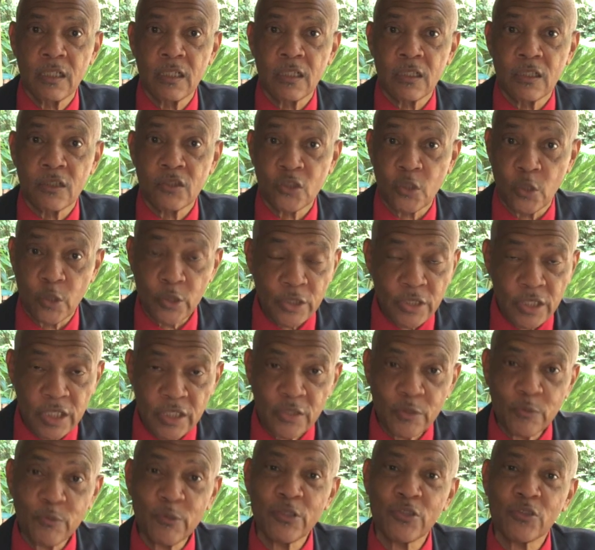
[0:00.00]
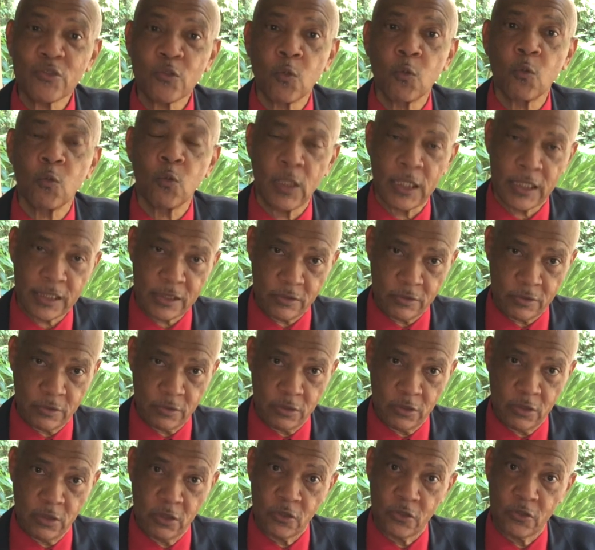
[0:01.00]
So another reason why
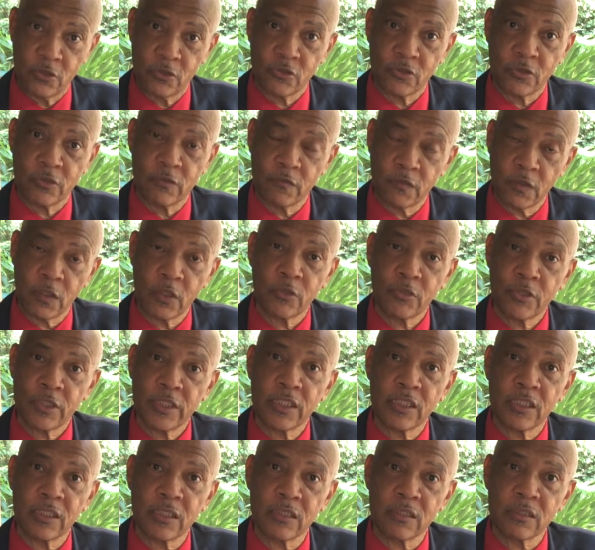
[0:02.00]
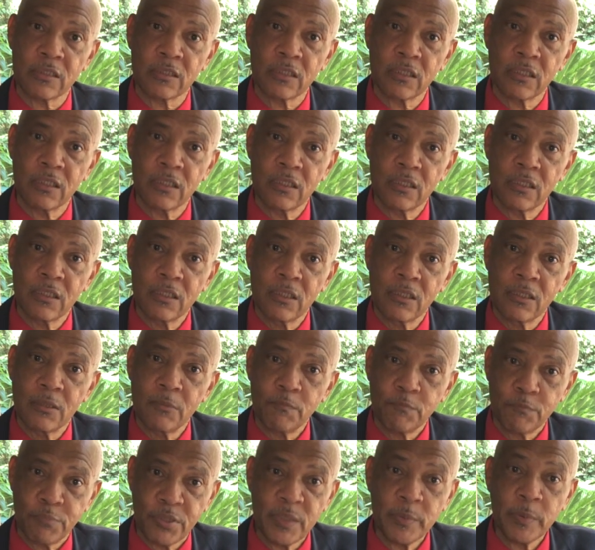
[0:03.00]
you should vote is
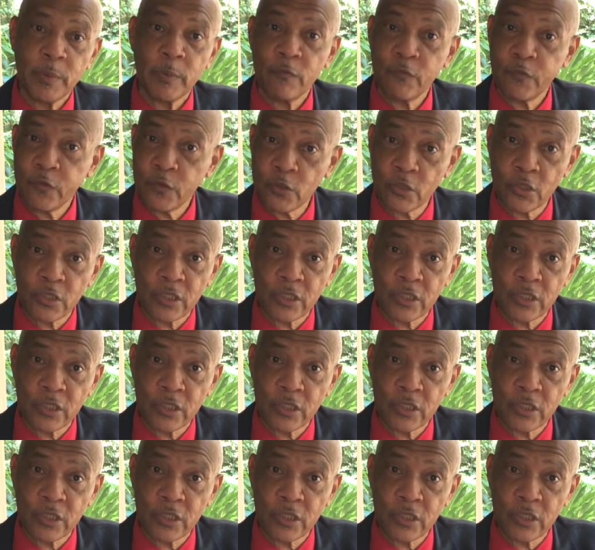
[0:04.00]
people before